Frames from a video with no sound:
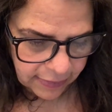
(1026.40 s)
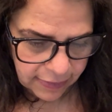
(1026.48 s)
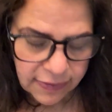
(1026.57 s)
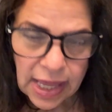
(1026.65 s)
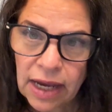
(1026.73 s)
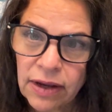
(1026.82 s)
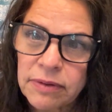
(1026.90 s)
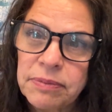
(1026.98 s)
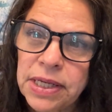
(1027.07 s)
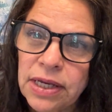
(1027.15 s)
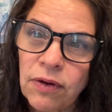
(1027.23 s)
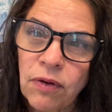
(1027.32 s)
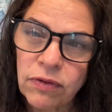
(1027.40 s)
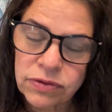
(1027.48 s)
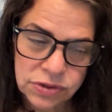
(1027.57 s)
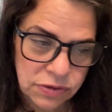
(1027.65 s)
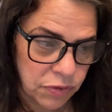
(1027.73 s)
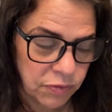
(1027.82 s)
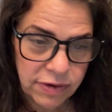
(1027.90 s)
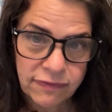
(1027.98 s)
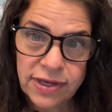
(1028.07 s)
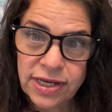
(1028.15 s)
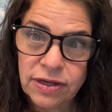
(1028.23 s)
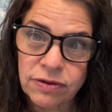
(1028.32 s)
That could be a whole 3
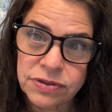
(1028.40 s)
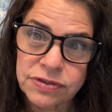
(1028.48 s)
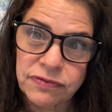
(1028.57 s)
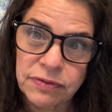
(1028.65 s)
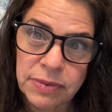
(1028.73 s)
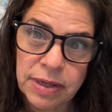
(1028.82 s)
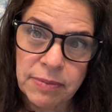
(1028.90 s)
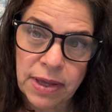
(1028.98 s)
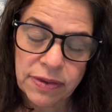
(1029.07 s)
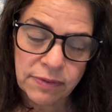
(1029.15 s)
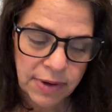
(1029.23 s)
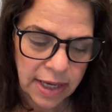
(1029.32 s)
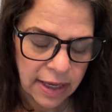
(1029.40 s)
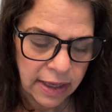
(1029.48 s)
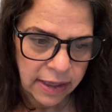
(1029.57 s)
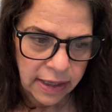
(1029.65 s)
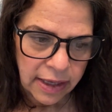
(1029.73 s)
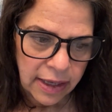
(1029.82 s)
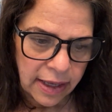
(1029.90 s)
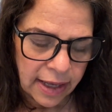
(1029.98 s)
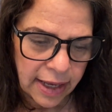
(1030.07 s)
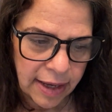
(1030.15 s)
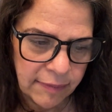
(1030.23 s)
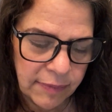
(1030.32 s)
videos for me, by the way.
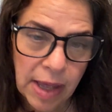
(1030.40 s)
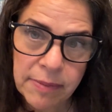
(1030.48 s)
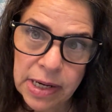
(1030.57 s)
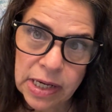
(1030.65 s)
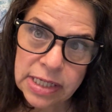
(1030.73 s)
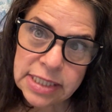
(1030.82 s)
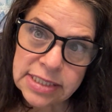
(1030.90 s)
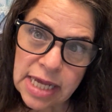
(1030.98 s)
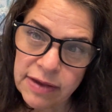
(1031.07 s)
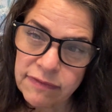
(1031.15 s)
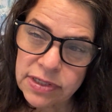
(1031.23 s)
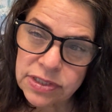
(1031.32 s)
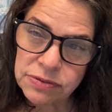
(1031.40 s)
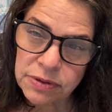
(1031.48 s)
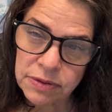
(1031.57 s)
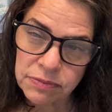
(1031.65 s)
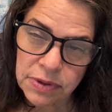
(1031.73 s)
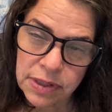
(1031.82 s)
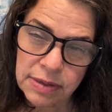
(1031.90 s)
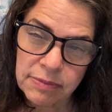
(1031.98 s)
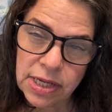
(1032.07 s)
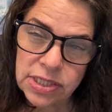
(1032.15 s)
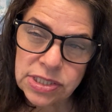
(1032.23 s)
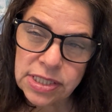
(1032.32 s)
I'm not going to dive into it really
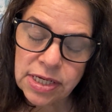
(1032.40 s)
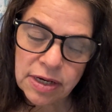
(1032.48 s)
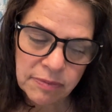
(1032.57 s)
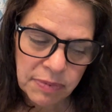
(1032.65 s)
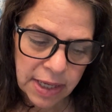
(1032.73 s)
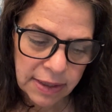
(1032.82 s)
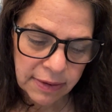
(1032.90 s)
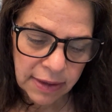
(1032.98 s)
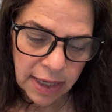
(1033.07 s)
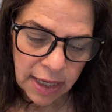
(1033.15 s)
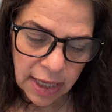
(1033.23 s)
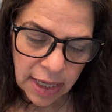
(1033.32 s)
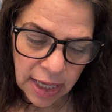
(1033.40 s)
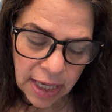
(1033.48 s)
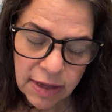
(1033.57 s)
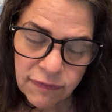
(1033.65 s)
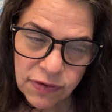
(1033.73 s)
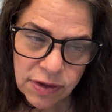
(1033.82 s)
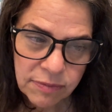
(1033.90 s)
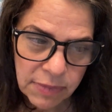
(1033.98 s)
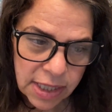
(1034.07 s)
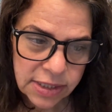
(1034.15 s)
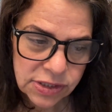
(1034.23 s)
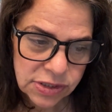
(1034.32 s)
much here, but if you
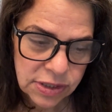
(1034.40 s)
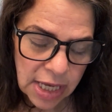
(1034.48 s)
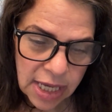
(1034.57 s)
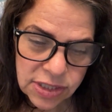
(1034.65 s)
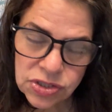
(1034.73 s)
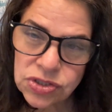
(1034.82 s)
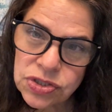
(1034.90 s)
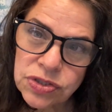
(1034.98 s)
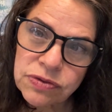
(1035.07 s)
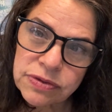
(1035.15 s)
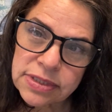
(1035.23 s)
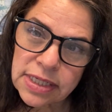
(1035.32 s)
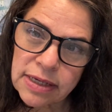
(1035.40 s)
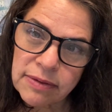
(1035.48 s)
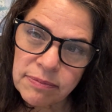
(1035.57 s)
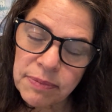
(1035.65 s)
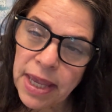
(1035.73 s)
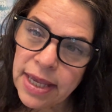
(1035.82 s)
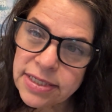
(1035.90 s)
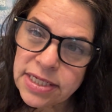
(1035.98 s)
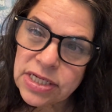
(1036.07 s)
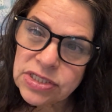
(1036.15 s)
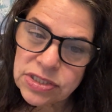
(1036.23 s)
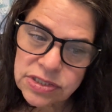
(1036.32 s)
must, as you're choosing, pay
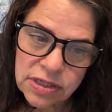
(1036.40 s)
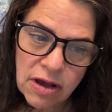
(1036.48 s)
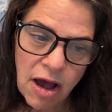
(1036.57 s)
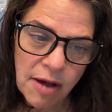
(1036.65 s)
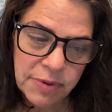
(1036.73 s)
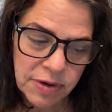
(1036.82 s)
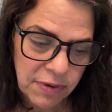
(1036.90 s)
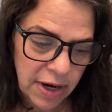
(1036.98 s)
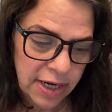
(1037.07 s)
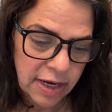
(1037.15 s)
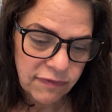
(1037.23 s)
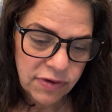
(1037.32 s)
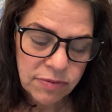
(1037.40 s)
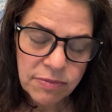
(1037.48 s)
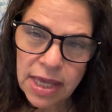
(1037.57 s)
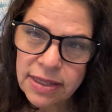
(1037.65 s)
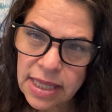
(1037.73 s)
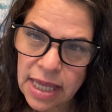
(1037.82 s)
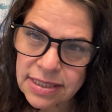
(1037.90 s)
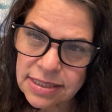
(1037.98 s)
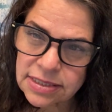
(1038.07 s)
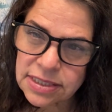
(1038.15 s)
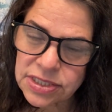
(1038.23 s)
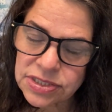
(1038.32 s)
attention to copyright. If you make that
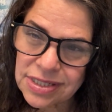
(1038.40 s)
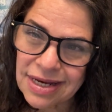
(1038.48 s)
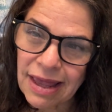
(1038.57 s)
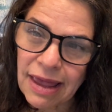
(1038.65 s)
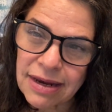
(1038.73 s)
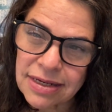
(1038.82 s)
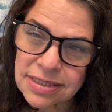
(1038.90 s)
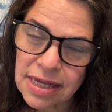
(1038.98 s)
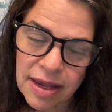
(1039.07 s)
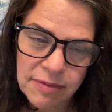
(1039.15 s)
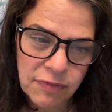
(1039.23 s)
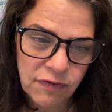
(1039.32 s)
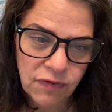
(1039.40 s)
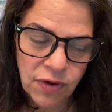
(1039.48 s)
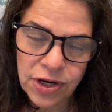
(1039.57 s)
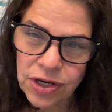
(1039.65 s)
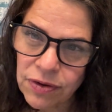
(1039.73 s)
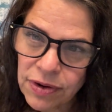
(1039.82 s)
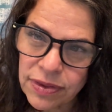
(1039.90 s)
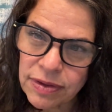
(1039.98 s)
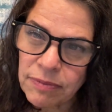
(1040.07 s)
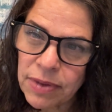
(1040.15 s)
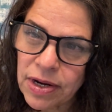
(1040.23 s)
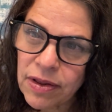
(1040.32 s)
decision ahead of time before you're in the
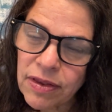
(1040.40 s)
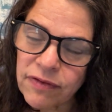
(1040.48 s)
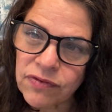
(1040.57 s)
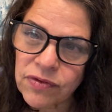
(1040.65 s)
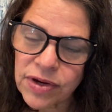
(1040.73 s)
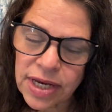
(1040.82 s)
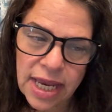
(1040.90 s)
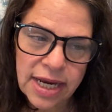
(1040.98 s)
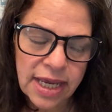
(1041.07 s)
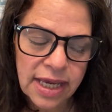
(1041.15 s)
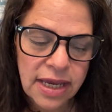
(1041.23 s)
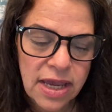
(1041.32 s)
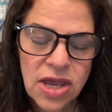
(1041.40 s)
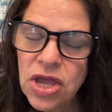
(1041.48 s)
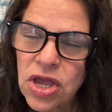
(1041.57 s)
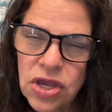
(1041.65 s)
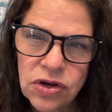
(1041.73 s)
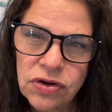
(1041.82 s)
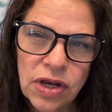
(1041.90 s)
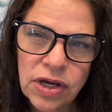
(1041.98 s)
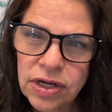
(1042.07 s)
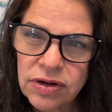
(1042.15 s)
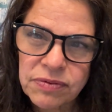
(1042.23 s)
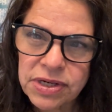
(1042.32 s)
middle of creating, you're not
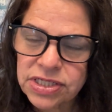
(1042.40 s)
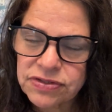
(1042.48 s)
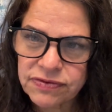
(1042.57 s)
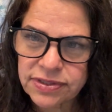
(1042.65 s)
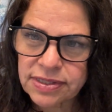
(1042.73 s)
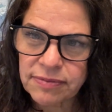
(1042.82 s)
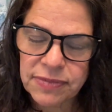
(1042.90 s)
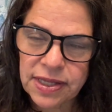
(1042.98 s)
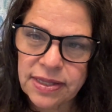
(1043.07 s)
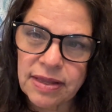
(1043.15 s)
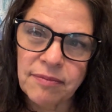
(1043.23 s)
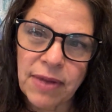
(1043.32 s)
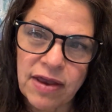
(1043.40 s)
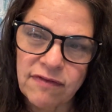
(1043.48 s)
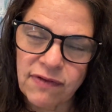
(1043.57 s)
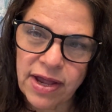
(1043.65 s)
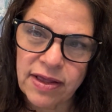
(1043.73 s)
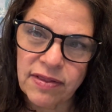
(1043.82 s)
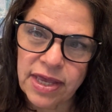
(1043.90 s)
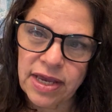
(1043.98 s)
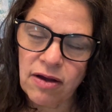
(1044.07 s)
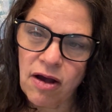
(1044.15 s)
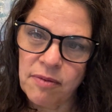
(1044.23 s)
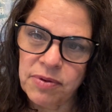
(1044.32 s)
going to reach for something that might
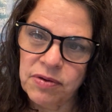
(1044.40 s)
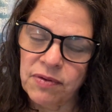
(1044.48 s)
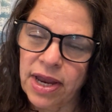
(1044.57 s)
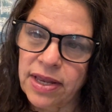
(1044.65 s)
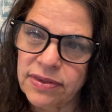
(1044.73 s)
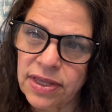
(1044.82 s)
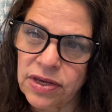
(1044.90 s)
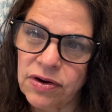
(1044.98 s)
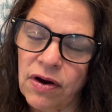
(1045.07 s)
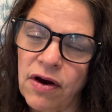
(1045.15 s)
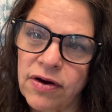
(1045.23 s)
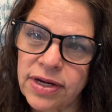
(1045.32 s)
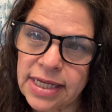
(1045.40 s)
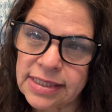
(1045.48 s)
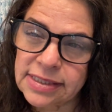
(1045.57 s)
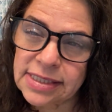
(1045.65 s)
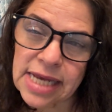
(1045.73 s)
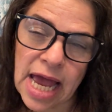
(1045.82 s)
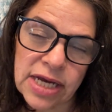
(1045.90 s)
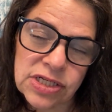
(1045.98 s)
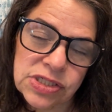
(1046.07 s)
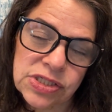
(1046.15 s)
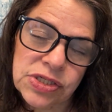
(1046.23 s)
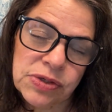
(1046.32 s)
violate copyright that your heart gets
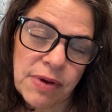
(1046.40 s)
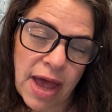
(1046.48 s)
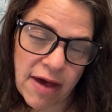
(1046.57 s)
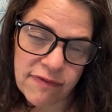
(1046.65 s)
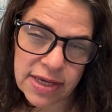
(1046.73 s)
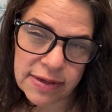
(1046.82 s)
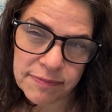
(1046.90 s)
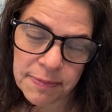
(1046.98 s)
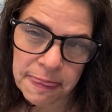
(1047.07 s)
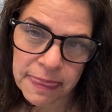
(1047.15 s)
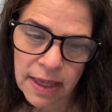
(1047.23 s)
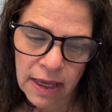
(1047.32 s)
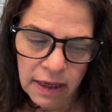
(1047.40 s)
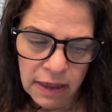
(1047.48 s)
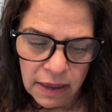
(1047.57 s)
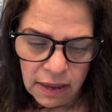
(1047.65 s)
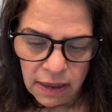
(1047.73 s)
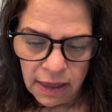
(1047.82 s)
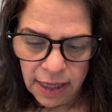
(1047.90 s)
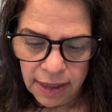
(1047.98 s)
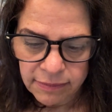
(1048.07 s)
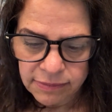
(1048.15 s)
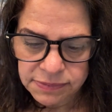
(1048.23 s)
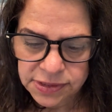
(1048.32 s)
attached to having.
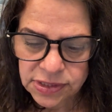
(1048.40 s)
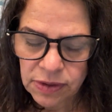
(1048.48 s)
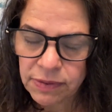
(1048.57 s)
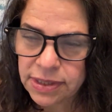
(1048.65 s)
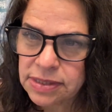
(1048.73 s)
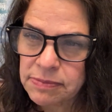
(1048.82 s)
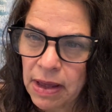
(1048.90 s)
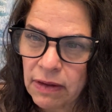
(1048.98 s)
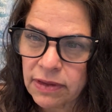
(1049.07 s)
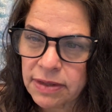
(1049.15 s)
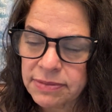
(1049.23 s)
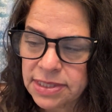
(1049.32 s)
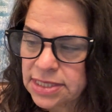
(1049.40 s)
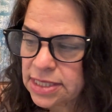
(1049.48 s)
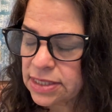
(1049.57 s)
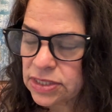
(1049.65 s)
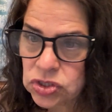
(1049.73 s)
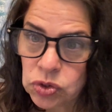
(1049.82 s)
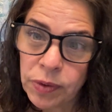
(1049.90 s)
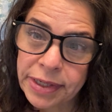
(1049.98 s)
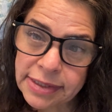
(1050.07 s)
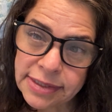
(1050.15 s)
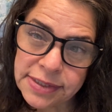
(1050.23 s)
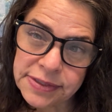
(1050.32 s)
So it's about limiting the
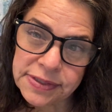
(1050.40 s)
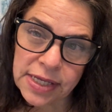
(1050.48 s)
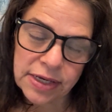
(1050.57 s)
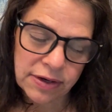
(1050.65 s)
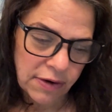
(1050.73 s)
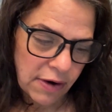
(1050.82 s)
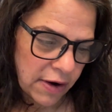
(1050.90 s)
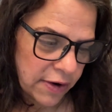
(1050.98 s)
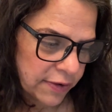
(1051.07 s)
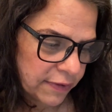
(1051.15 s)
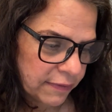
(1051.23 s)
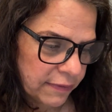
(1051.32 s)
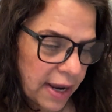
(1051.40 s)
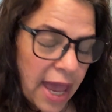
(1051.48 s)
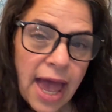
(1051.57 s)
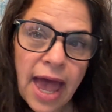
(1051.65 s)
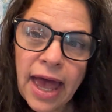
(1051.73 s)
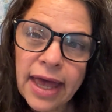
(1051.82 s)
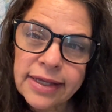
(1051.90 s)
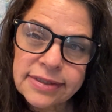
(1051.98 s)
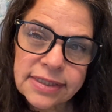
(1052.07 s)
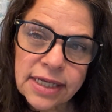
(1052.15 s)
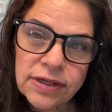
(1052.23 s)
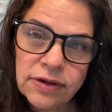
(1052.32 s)
choices that your heart
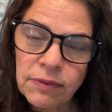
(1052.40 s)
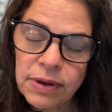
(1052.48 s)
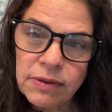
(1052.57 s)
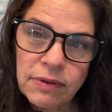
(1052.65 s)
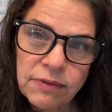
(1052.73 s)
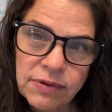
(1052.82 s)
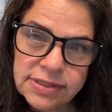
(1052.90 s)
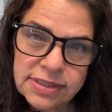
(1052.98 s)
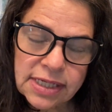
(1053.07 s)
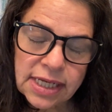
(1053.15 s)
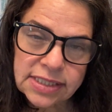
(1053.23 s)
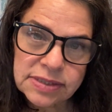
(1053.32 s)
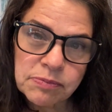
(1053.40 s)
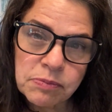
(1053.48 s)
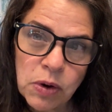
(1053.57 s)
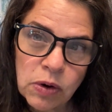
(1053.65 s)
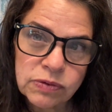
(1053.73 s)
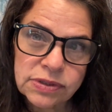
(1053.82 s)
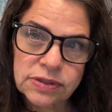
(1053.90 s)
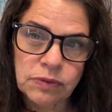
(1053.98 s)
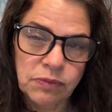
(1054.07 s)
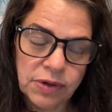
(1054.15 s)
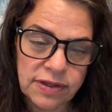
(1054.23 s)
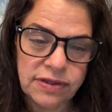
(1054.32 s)
has and knowing what resonates most
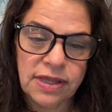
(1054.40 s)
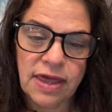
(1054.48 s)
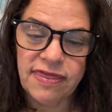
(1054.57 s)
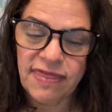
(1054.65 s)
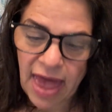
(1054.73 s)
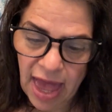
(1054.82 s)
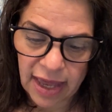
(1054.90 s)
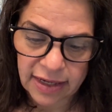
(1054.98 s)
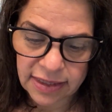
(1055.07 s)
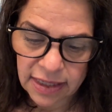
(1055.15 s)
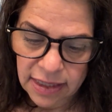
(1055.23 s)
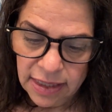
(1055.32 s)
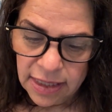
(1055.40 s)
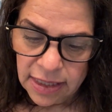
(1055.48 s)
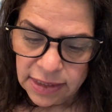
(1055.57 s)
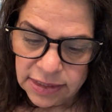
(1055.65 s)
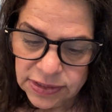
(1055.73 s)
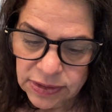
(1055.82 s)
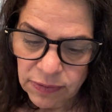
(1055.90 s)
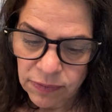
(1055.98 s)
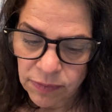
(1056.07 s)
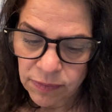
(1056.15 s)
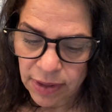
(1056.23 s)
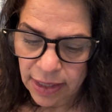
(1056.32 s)
with that. So